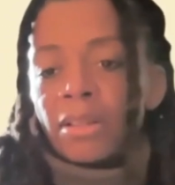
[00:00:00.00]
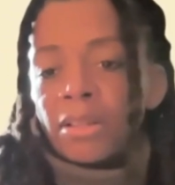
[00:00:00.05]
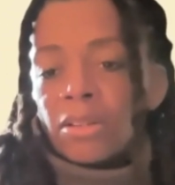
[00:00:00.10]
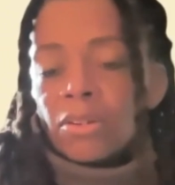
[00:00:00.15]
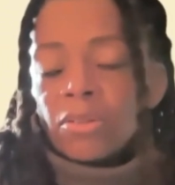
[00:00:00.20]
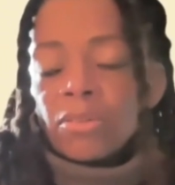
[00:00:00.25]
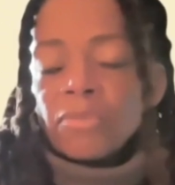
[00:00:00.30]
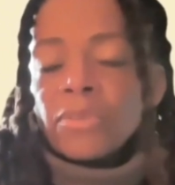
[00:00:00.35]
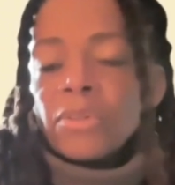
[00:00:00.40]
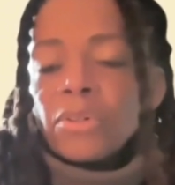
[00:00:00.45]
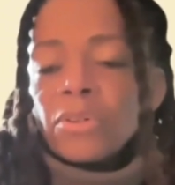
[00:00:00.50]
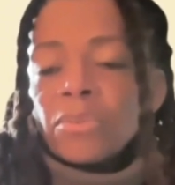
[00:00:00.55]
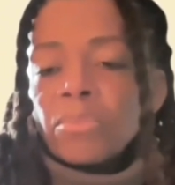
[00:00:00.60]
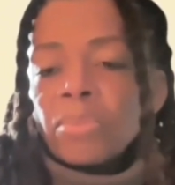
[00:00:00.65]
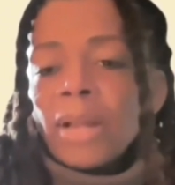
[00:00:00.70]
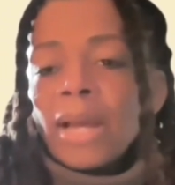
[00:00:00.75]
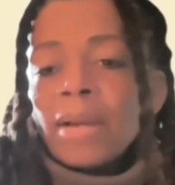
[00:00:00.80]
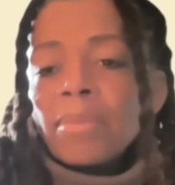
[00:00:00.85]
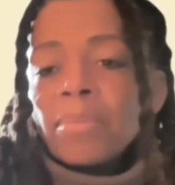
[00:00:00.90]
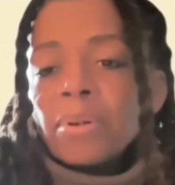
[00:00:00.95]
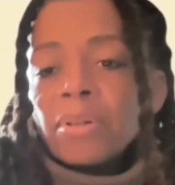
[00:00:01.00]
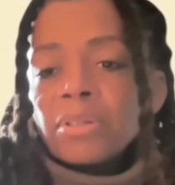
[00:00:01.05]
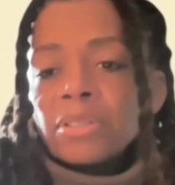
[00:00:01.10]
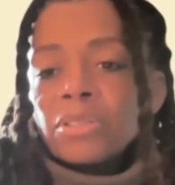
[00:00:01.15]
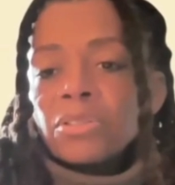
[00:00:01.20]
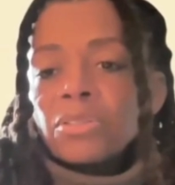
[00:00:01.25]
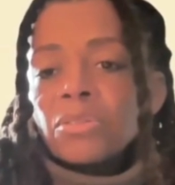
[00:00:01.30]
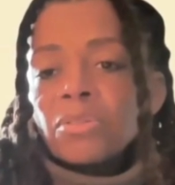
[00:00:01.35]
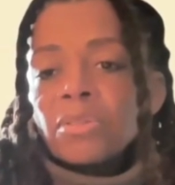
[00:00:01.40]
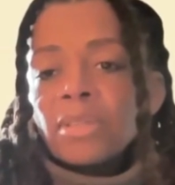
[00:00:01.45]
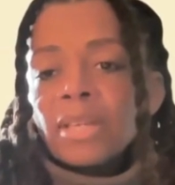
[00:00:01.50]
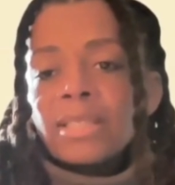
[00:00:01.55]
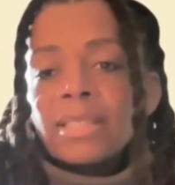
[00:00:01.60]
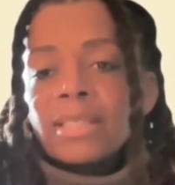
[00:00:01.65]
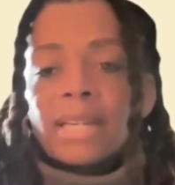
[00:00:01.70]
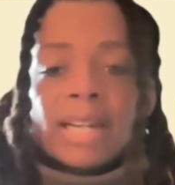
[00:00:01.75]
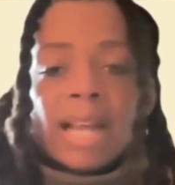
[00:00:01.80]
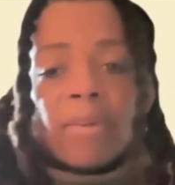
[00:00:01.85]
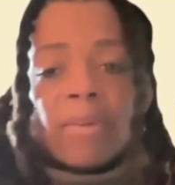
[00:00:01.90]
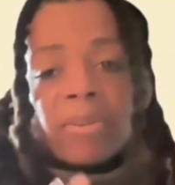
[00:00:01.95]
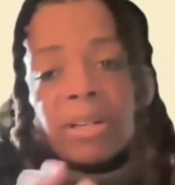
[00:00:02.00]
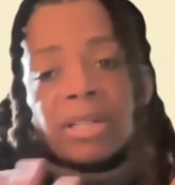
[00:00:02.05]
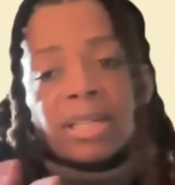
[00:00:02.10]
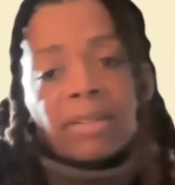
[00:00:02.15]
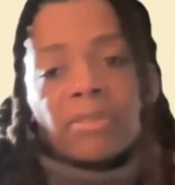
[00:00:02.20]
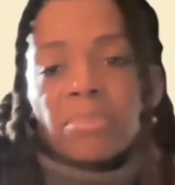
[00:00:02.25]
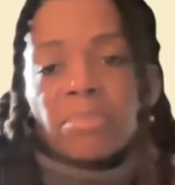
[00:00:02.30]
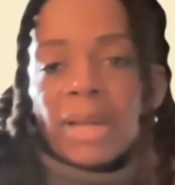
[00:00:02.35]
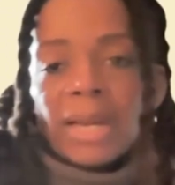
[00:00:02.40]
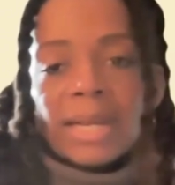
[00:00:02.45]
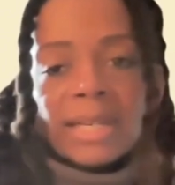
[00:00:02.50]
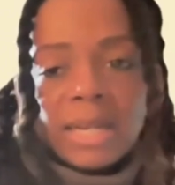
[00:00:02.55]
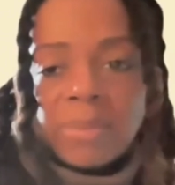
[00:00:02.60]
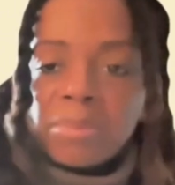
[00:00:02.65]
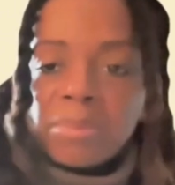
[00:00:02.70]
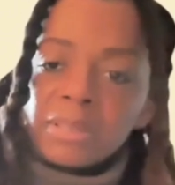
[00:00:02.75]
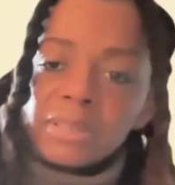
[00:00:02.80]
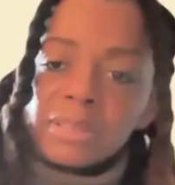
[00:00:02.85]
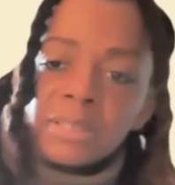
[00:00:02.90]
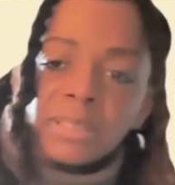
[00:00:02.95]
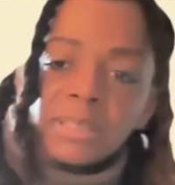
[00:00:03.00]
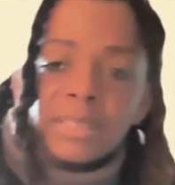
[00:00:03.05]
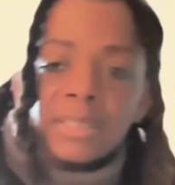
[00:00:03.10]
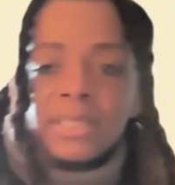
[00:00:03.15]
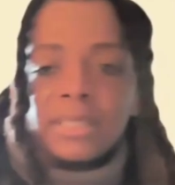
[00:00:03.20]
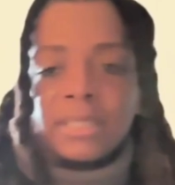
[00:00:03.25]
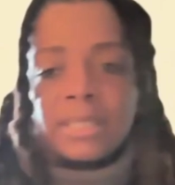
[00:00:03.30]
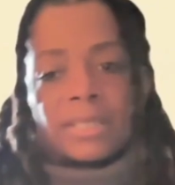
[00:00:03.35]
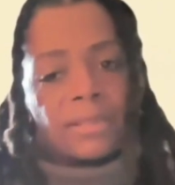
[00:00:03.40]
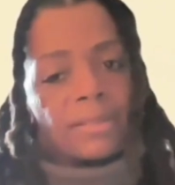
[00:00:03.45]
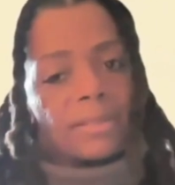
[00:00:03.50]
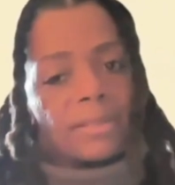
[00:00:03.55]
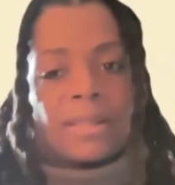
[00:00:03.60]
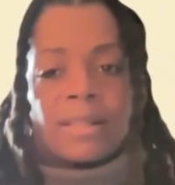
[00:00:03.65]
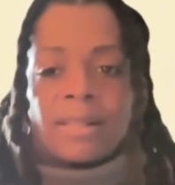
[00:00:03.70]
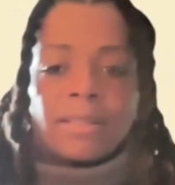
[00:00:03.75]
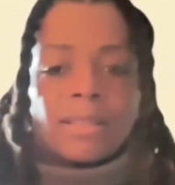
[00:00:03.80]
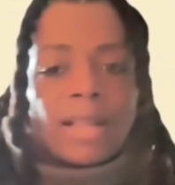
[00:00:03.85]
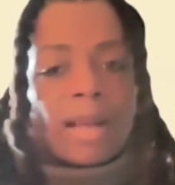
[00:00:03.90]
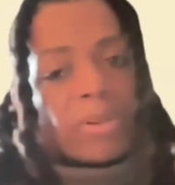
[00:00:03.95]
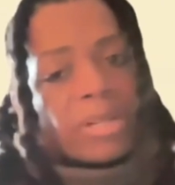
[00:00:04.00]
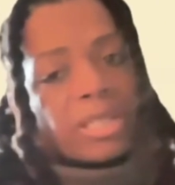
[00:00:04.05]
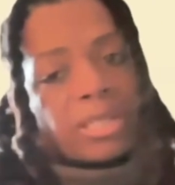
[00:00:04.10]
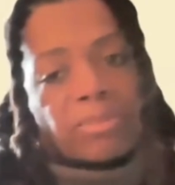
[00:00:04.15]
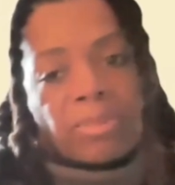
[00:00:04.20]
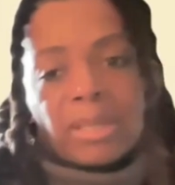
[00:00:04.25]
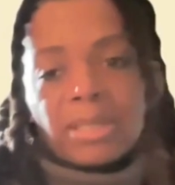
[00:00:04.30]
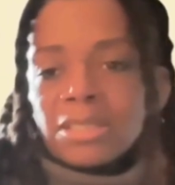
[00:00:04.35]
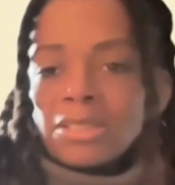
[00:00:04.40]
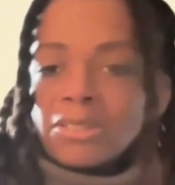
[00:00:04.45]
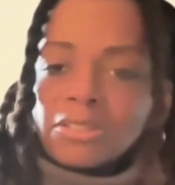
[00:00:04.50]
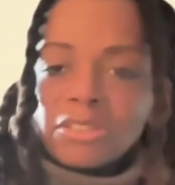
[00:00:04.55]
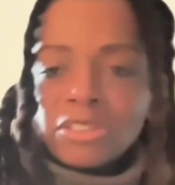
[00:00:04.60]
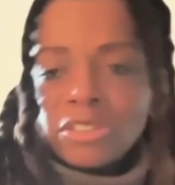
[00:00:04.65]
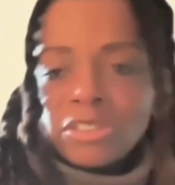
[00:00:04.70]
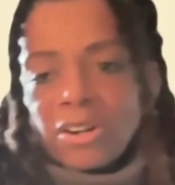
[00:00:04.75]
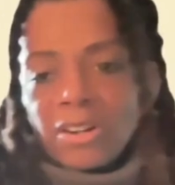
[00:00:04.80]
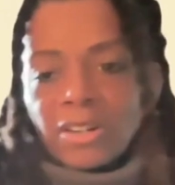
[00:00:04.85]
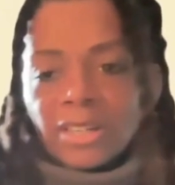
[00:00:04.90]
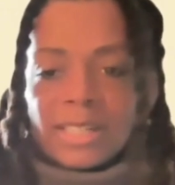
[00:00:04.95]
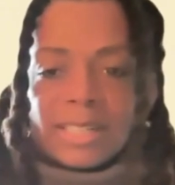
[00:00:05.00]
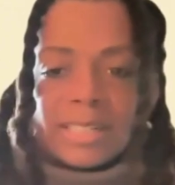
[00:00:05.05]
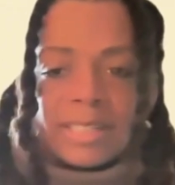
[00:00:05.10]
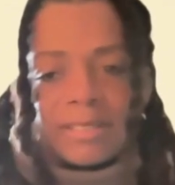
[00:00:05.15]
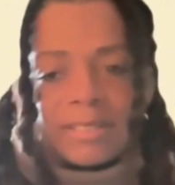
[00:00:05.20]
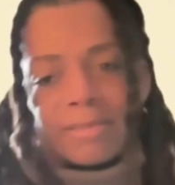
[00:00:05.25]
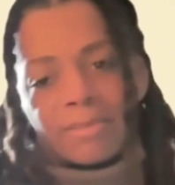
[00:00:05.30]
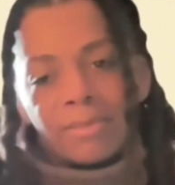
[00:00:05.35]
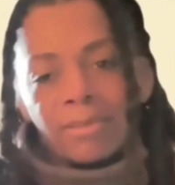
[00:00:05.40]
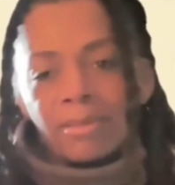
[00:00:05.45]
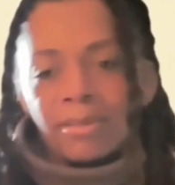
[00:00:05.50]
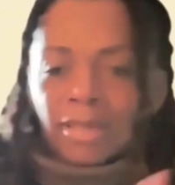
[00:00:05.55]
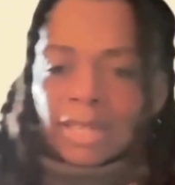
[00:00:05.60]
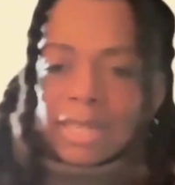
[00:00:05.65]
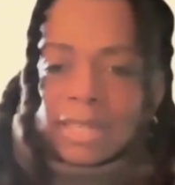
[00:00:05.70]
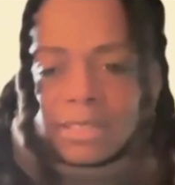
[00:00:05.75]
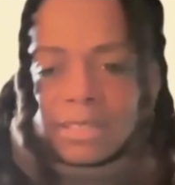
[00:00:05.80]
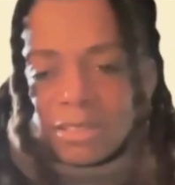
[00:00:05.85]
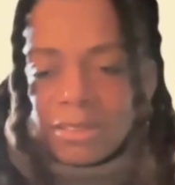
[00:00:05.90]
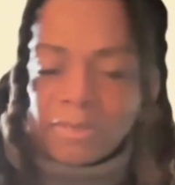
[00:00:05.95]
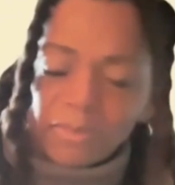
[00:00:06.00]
if you're a Black person, you do things like not want to live in Black neighborhoods and not want to speak certain jargon and eat